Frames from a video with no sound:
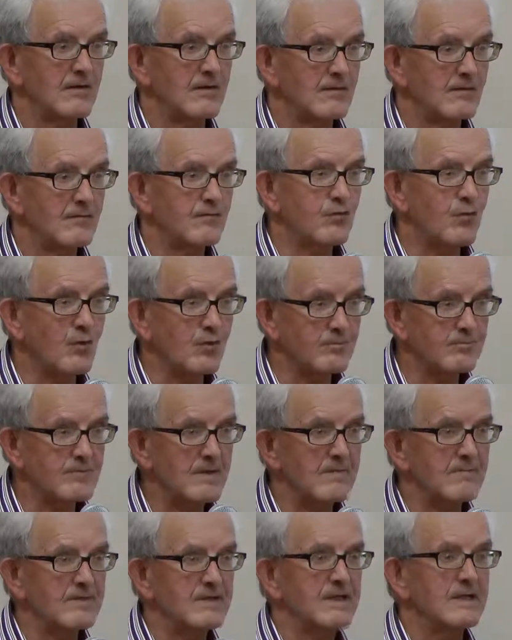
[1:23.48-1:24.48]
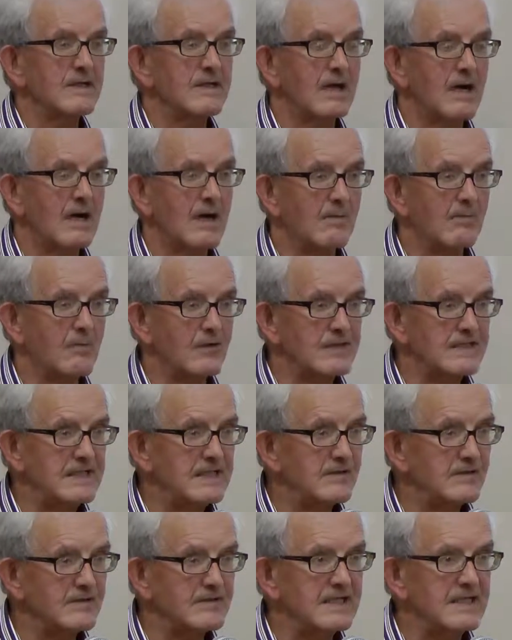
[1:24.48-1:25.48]
folk memory about
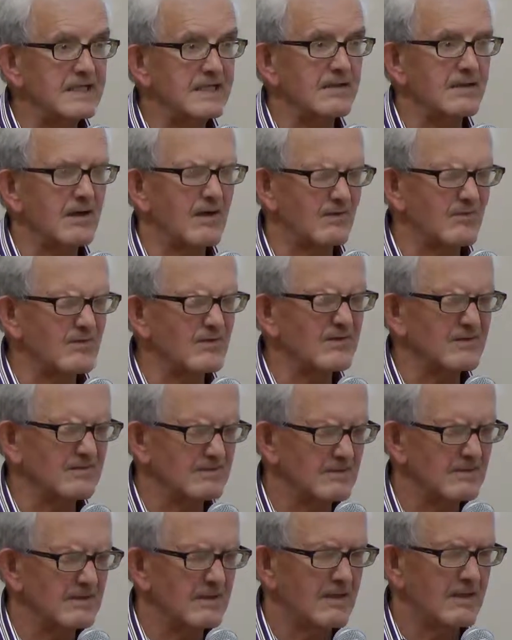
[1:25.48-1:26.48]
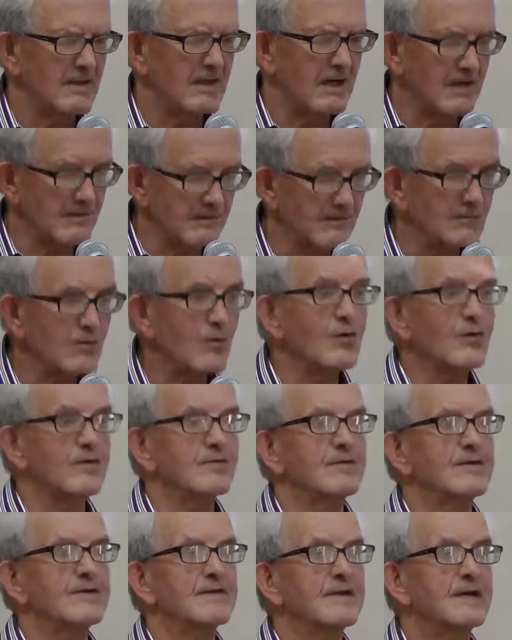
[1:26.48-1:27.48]
about Oliver Goldsmith.
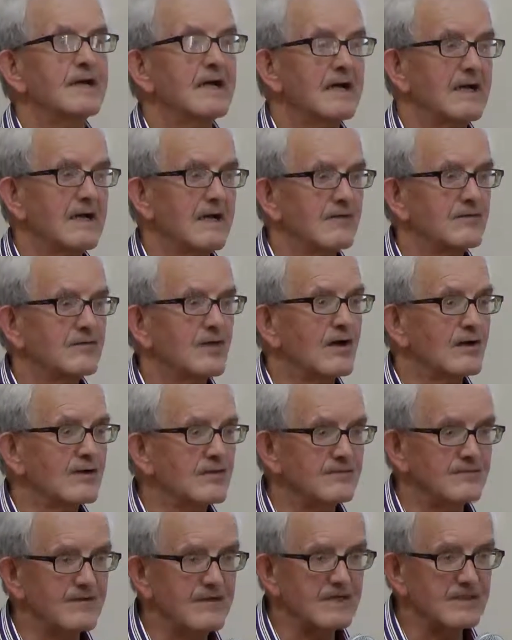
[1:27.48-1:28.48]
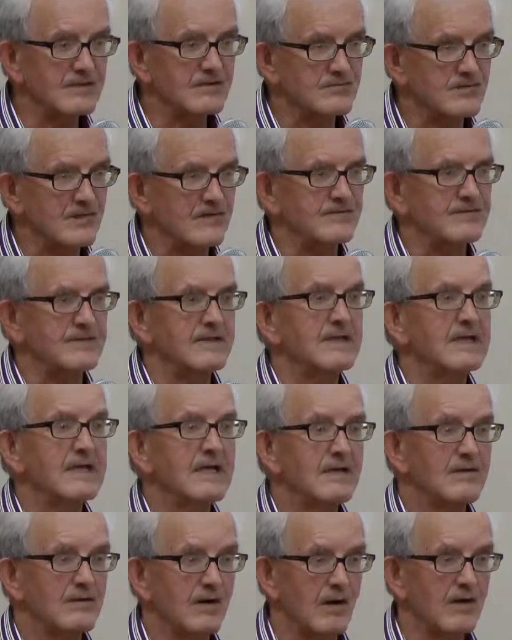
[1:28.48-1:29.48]
I thought it was very interesting.
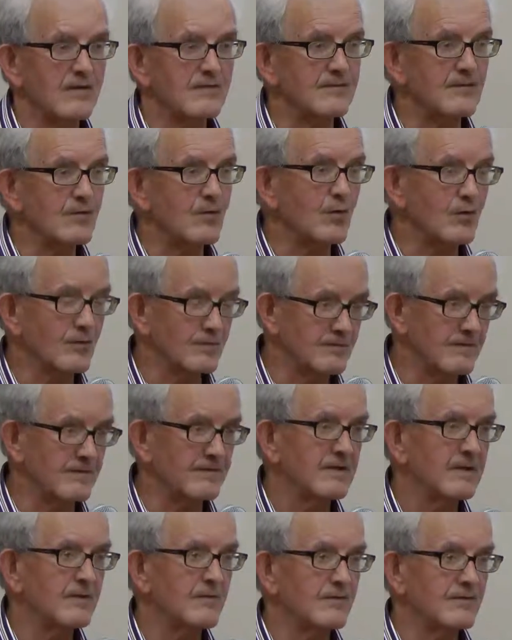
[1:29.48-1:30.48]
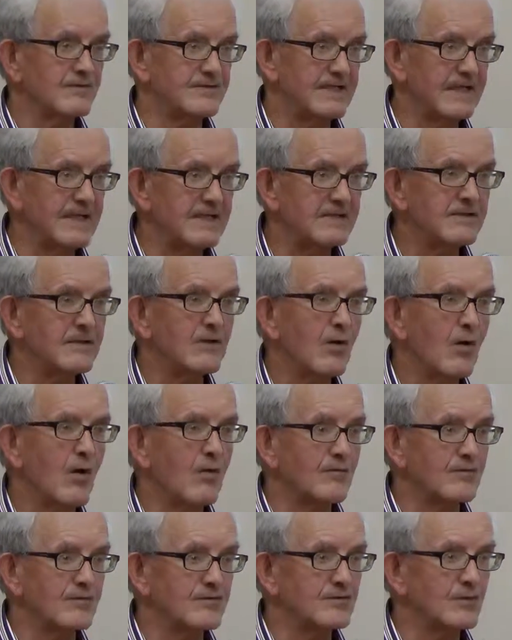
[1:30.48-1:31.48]
Oliver Goldsmith was dead
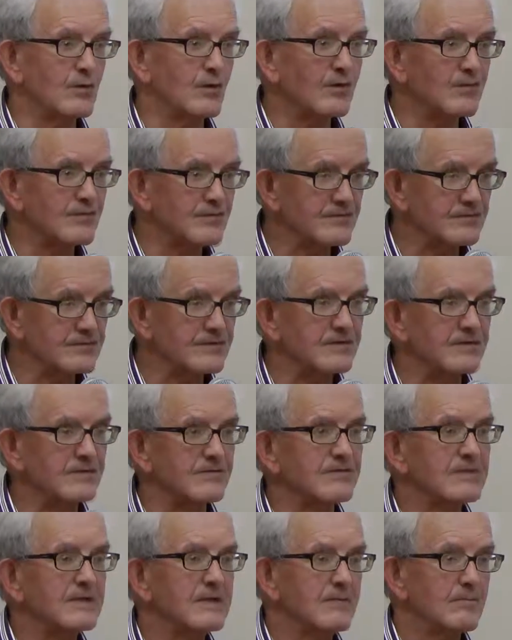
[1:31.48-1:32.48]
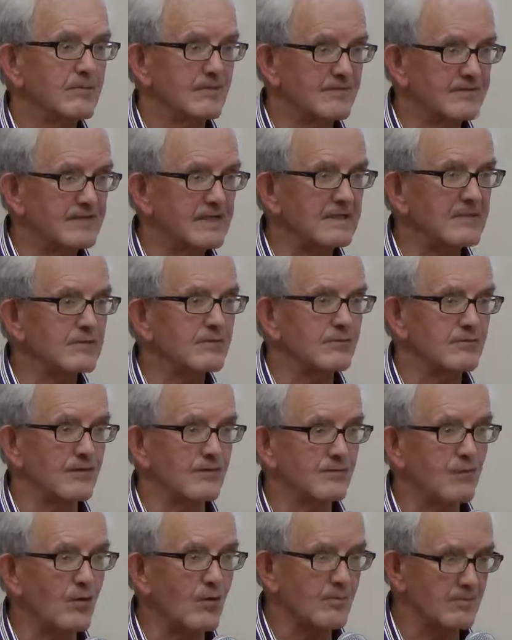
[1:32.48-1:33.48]
over 200 years, but still there was a
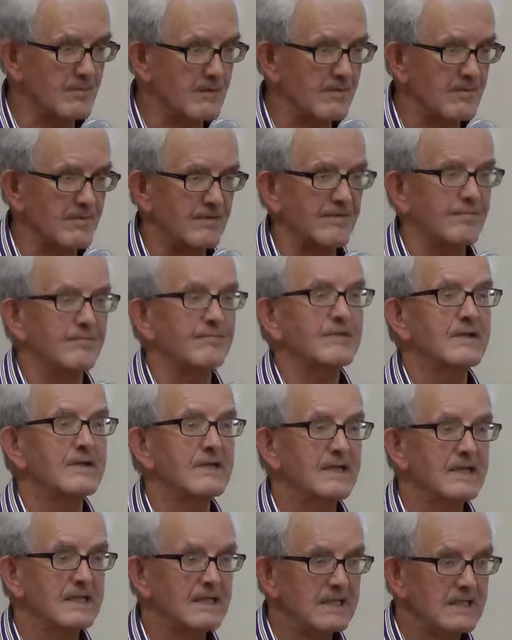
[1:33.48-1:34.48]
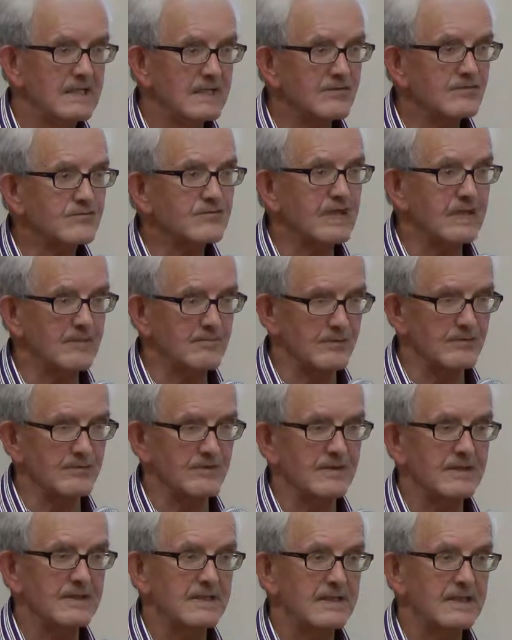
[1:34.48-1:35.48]
folk memory of him. His grandmother
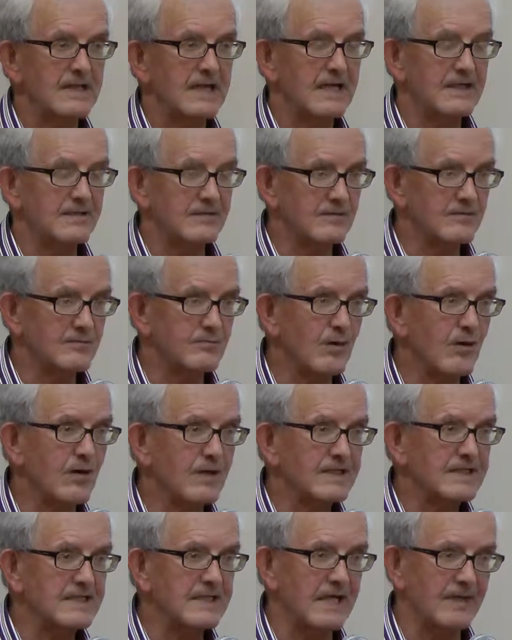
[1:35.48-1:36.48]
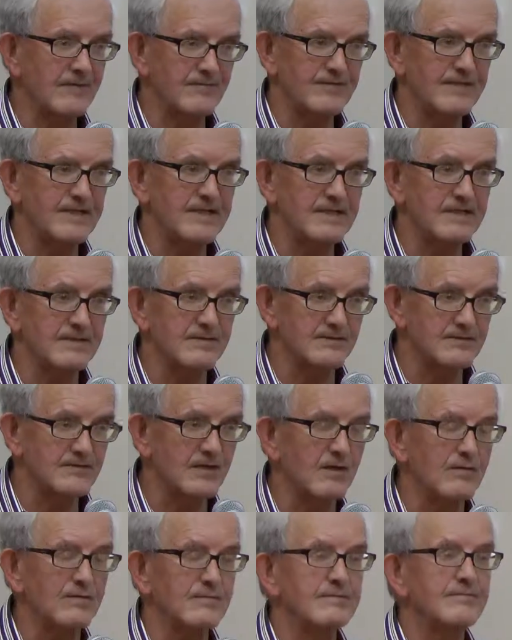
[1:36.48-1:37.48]
had a small cafe here in
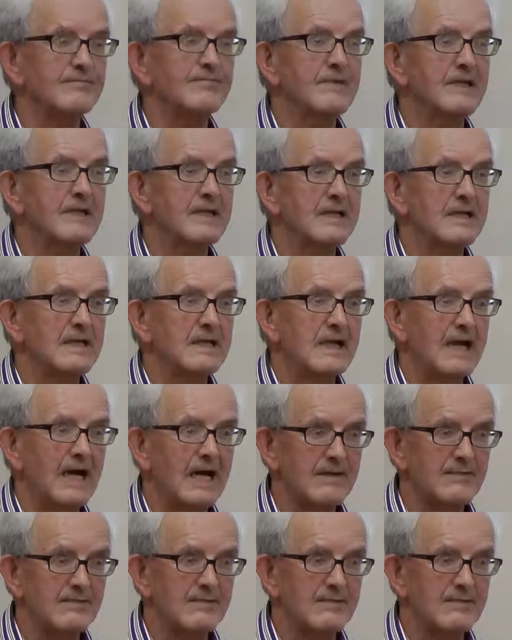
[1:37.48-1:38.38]
town, and